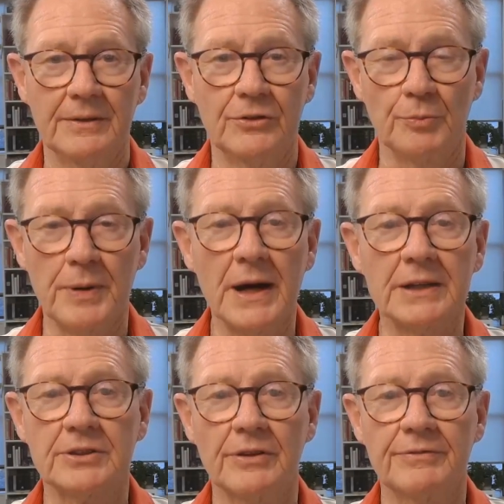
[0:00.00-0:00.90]
to
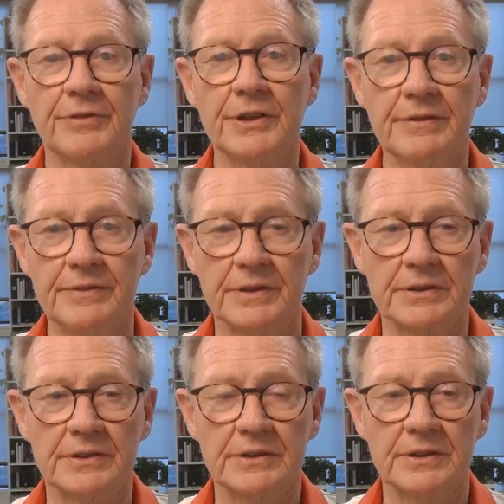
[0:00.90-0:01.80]
pass on
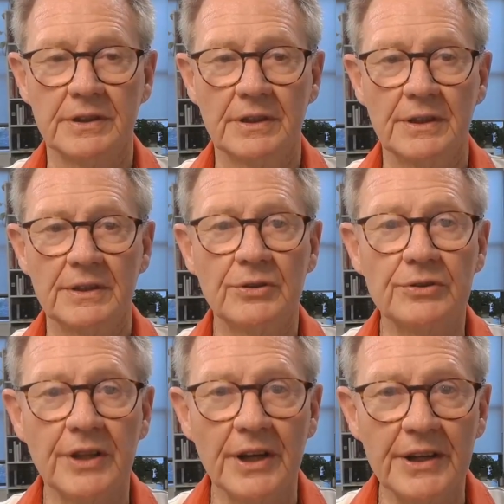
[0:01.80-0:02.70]
forgiveness, to
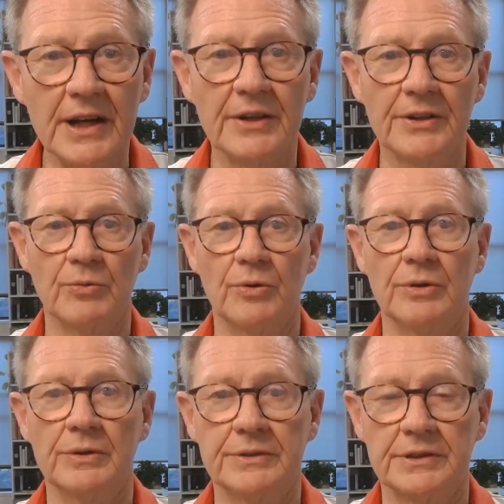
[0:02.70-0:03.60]
tear down the
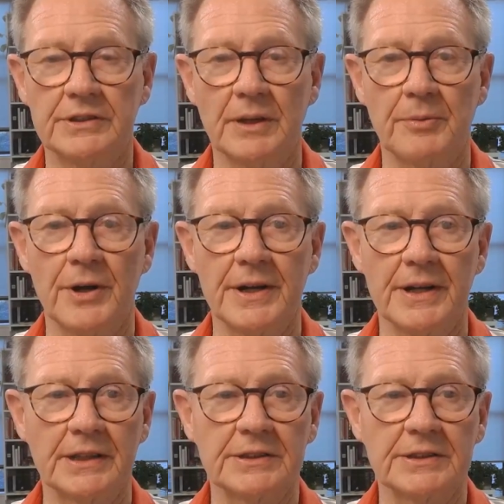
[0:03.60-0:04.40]
walls that separate us